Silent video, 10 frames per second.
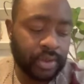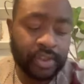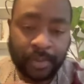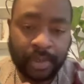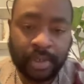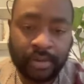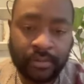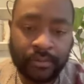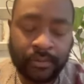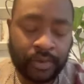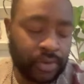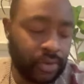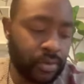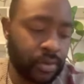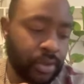inspiring
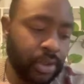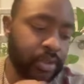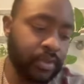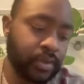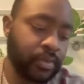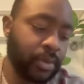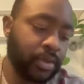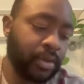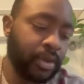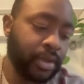future leaders as well.